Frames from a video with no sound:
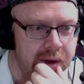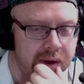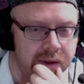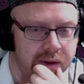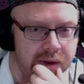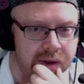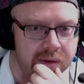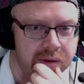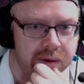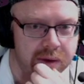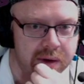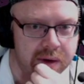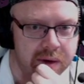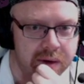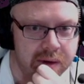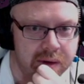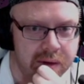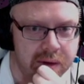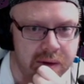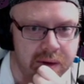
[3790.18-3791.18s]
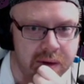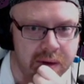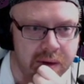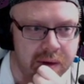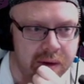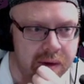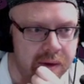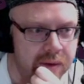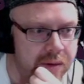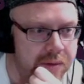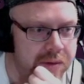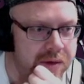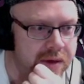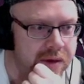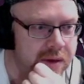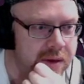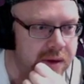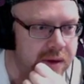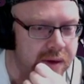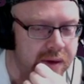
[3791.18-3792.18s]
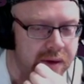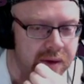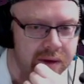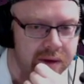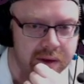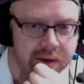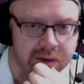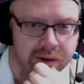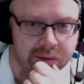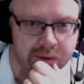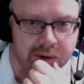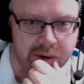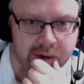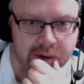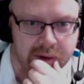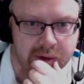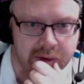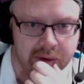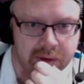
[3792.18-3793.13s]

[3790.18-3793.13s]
This one, oops, this one,